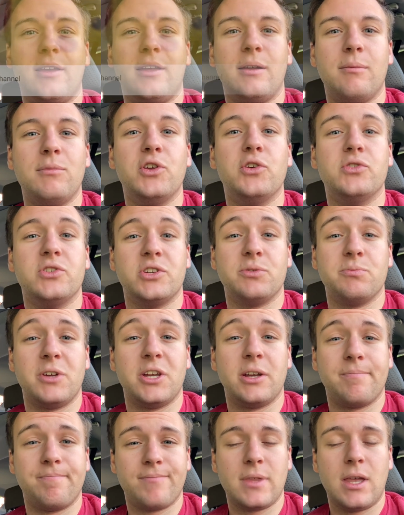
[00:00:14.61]
amuses
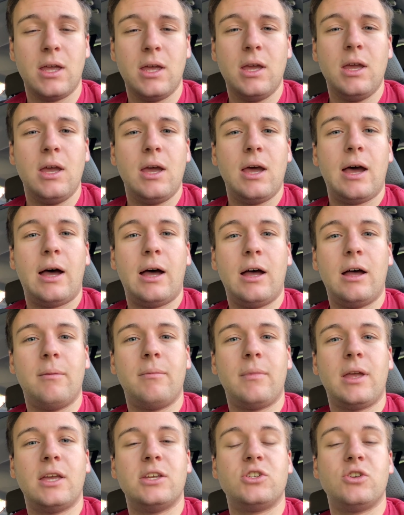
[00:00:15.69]
me.
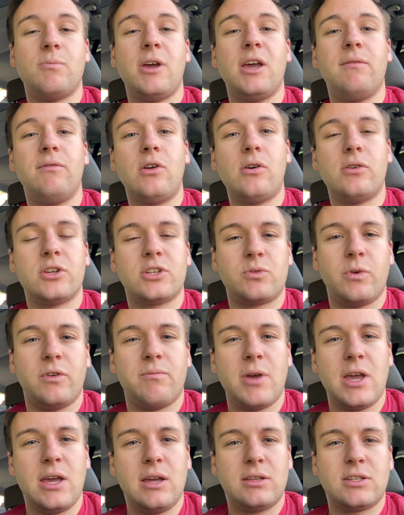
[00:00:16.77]
As you may have noticed, we've
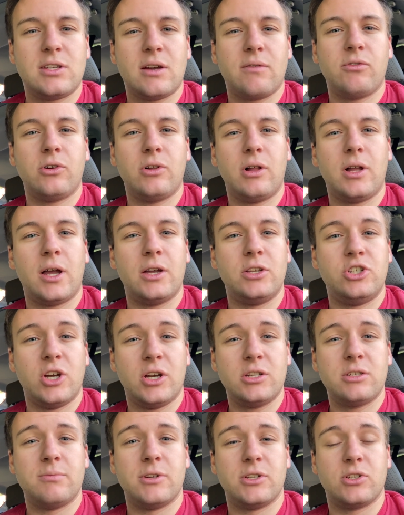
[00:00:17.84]
made several
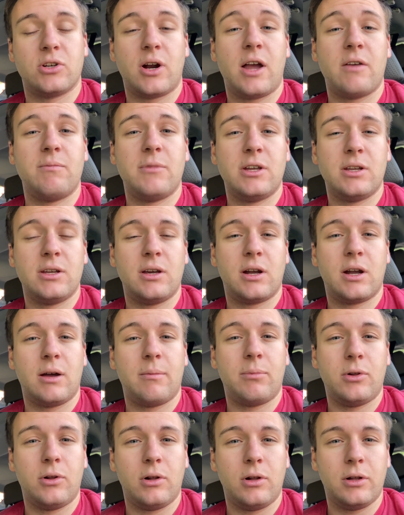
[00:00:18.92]
adjustments, or I've made a
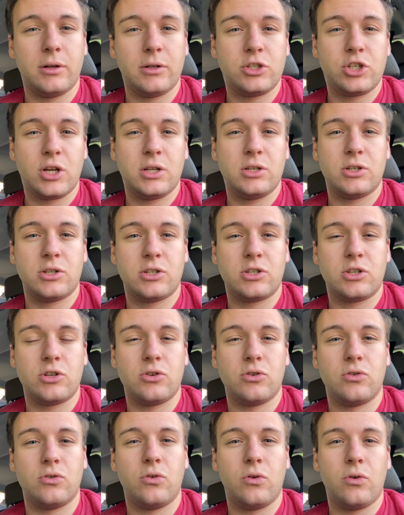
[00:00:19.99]
couple changes
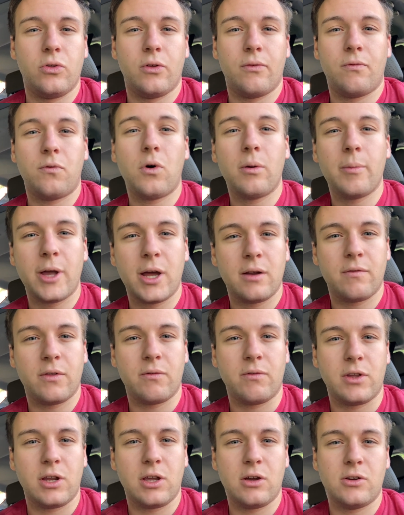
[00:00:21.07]
to the format of the
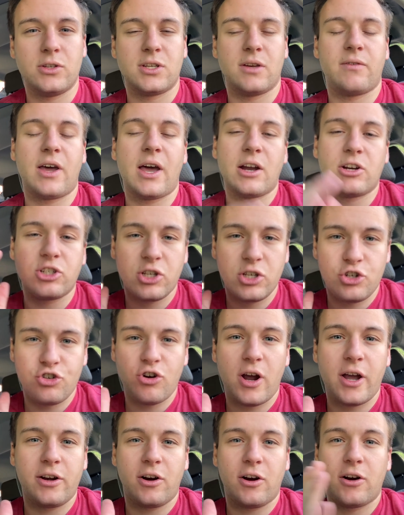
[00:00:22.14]
videos. I've actually
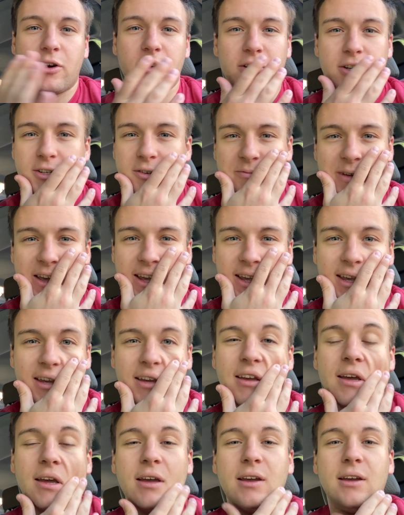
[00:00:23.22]
tried harder to make
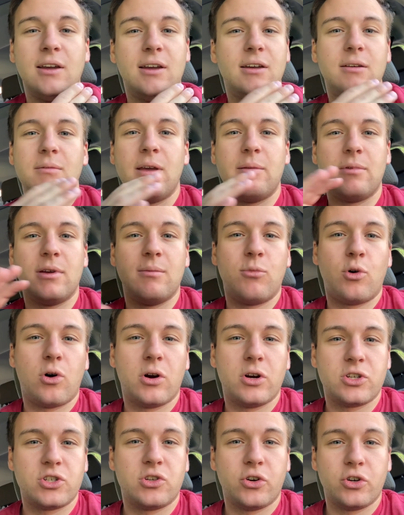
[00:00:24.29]
maybe a
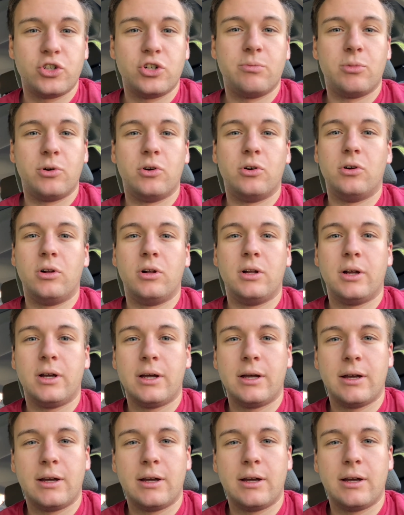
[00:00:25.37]
more searchable,